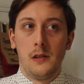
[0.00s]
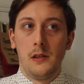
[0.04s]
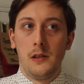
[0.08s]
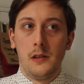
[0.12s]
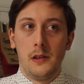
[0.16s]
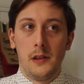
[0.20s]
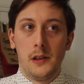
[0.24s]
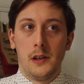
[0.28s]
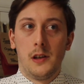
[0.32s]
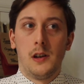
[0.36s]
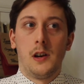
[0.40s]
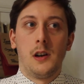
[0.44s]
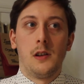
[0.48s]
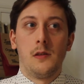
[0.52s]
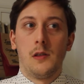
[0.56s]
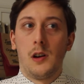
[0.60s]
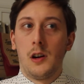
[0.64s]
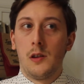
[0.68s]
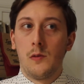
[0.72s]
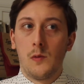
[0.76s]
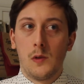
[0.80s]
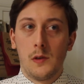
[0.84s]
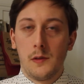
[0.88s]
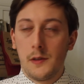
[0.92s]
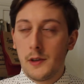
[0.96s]
Yeah, I, I
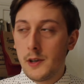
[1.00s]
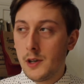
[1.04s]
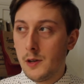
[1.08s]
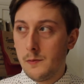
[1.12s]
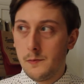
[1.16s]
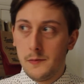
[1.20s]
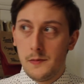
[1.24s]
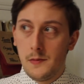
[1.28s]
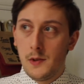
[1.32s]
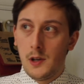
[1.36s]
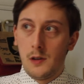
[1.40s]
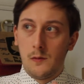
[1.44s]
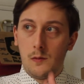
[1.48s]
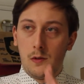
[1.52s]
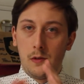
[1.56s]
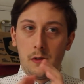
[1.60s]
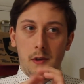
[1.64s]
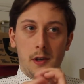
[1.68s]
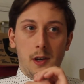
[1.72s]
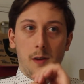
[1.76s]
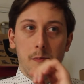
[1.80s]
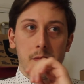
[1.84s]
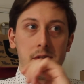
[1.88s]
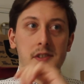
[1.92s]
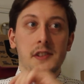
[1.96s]
won't come. I won't
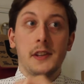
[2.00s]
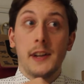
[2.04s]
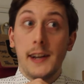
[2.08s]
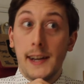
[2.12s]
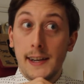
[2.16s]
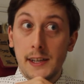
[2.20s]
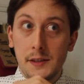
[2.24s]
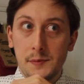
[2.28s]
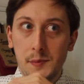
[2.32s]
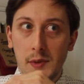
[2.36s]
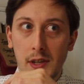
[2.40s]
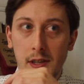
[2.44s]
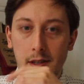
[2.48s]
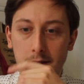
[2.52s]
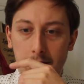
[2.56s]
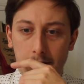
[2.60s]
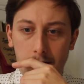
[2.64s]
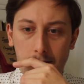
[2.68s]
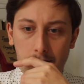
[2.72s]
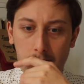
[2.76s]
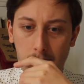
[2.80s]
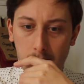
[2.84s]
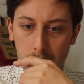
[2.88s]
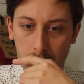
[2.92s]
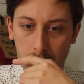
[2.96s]
come to the next meeting.